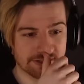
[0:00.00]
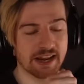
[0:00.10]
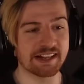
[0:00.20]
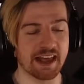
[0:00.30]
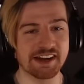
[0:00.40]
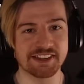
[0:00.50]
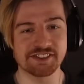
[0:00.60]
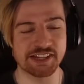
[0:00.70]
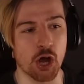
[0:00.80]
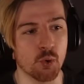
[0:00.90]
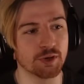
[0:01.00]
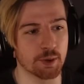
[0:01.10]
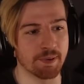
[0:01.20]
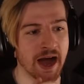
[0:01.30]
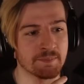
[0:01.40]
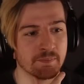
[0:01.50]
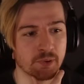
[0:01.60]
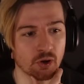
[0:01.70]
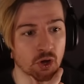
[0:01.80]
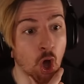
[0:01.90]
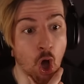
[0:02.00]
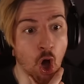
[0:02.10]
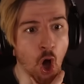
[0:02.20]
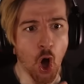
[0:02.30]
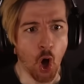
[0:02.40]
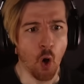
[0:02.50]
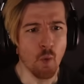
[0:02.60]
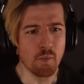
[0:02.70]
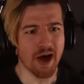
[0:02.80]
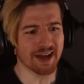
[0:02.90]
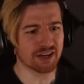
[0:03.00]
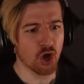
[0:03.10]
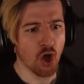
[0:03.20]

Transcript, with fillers: Is it like, is this the only apartment block? Oh my...